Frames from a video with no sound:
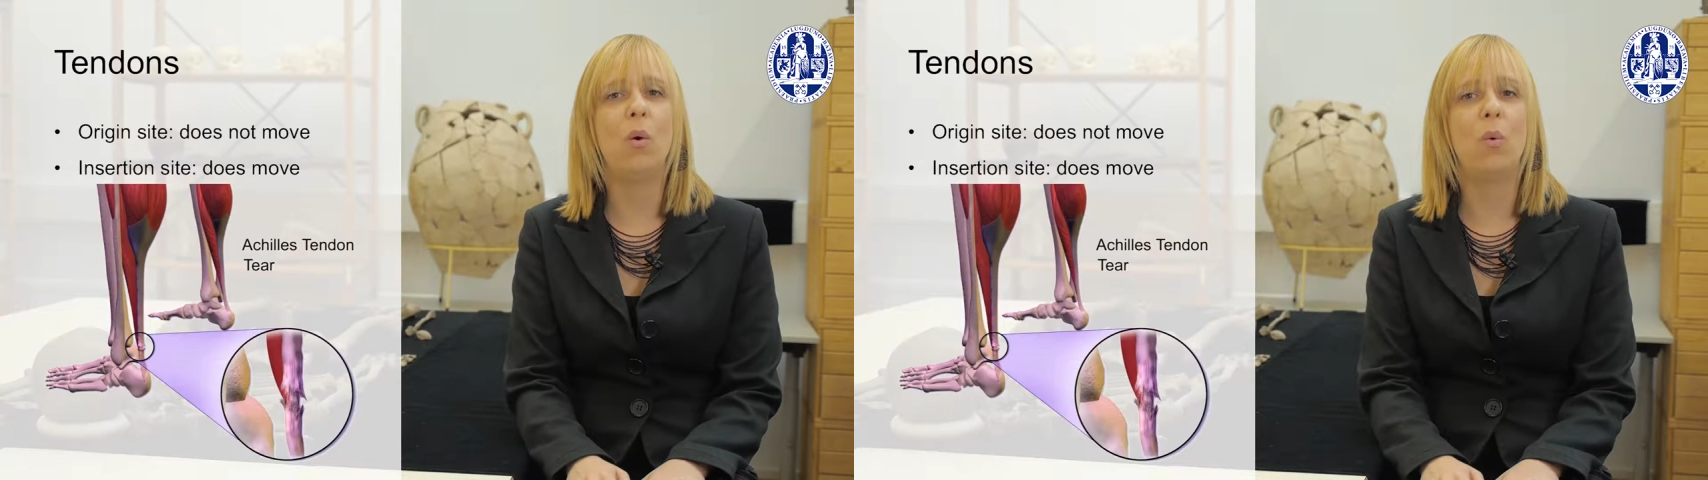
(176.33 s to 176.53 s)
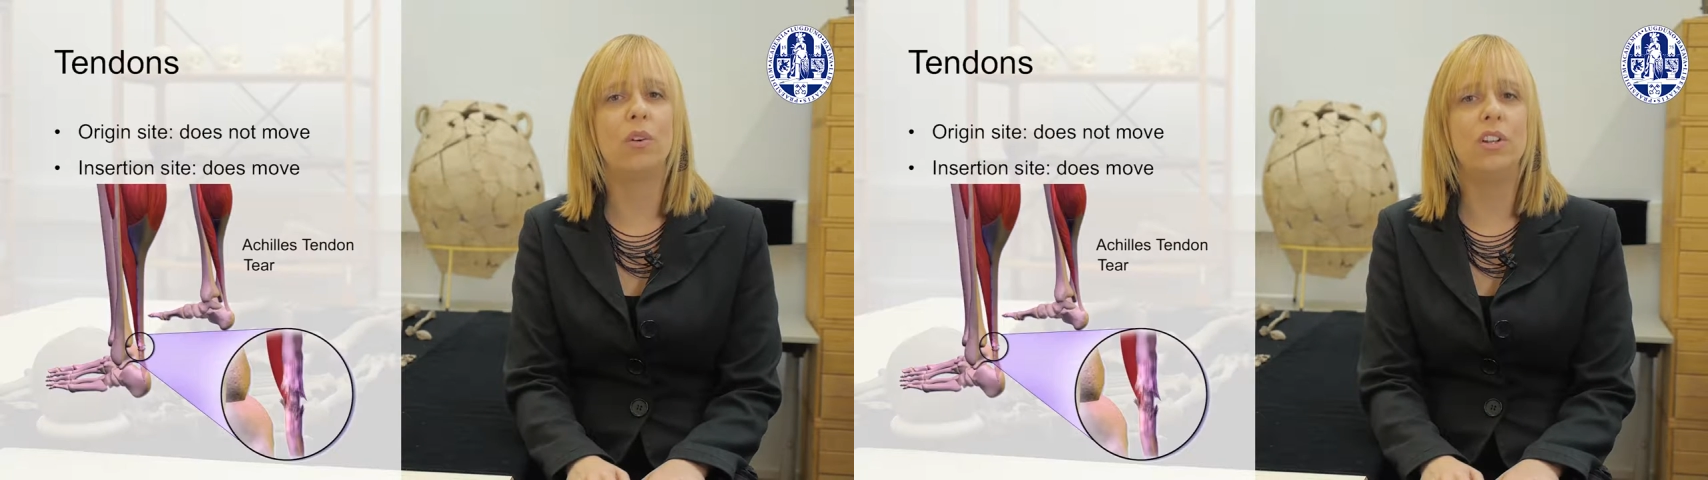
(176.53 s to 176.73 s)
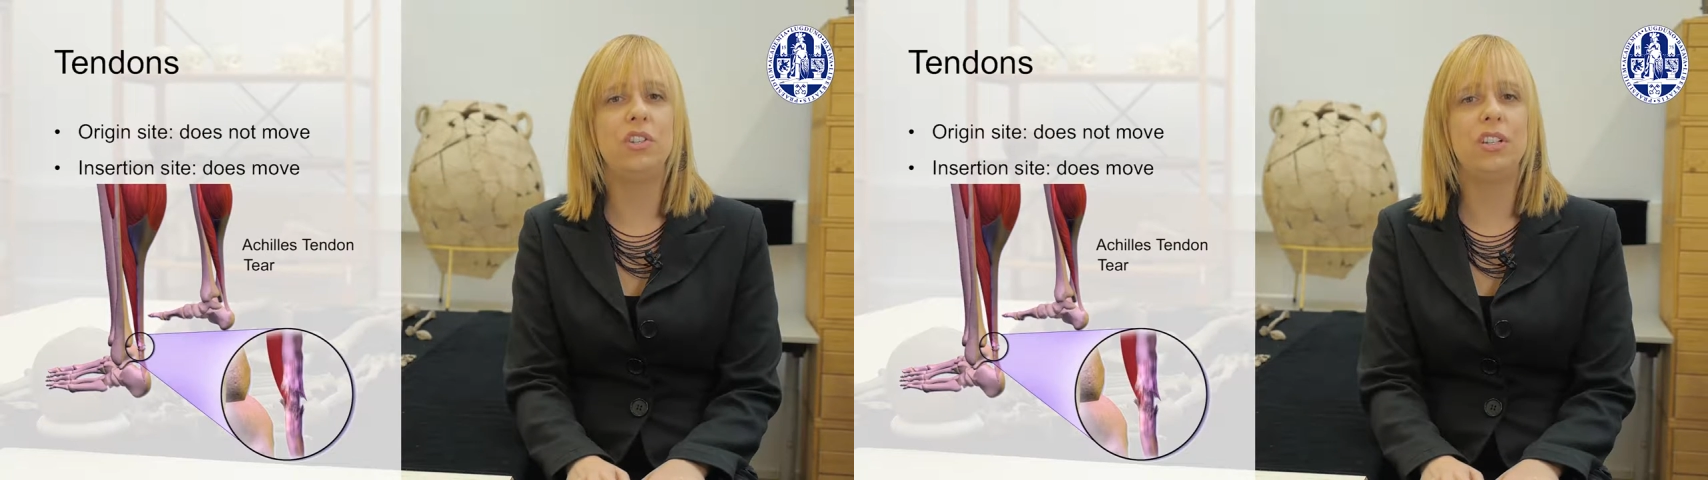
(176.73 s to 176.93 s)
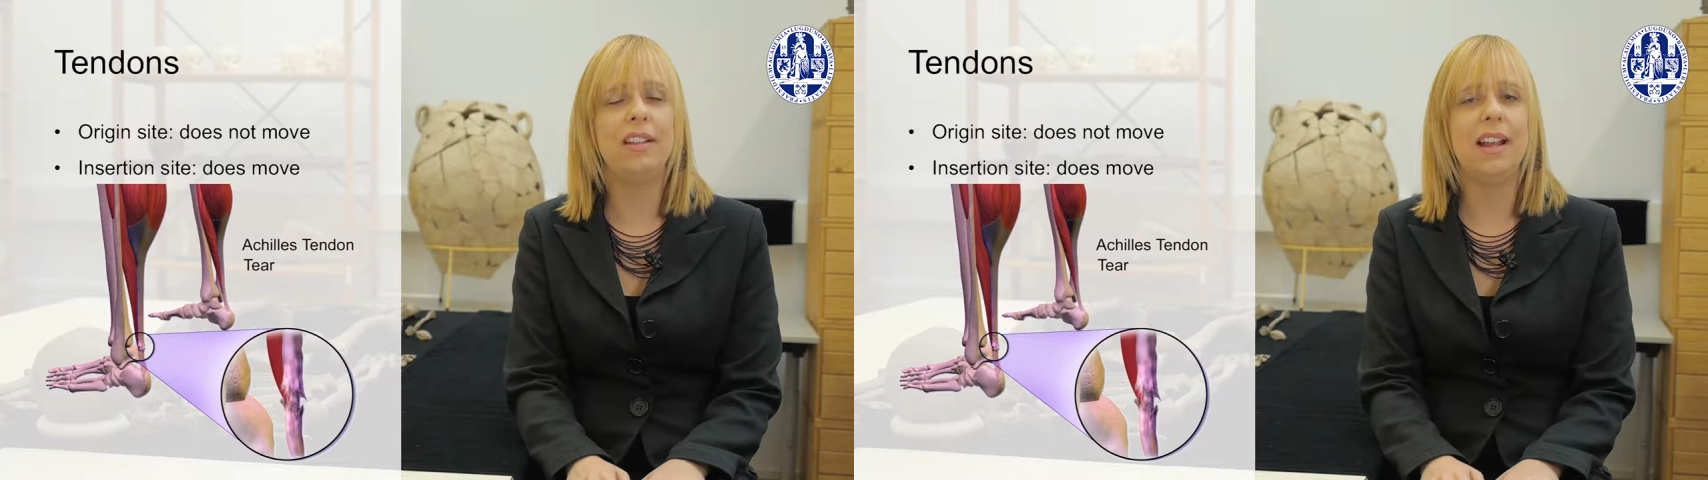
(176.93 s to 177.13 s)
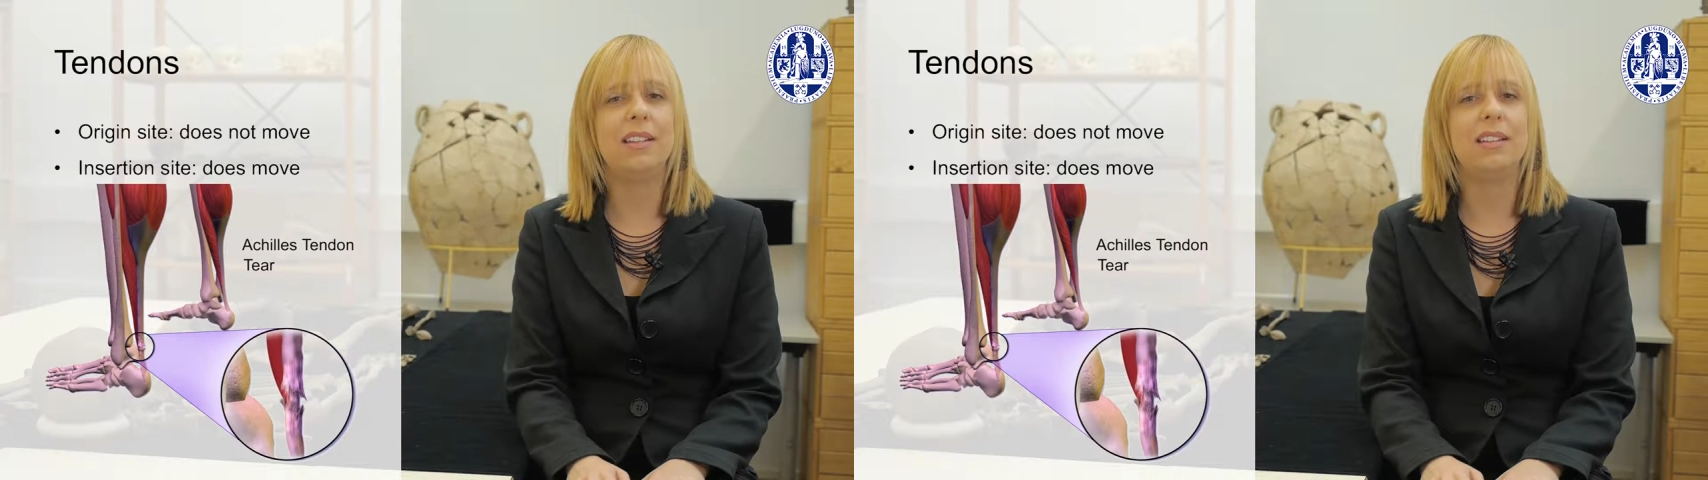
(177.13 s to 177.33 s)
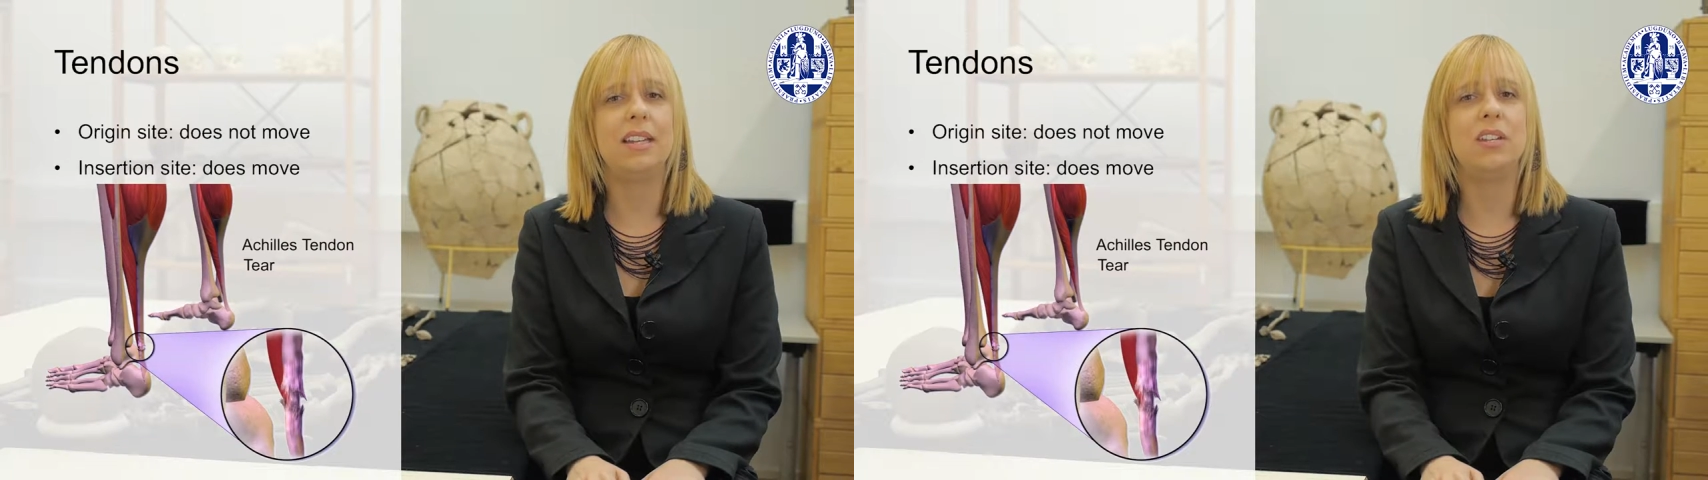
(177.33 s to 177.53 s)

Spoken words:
origin and an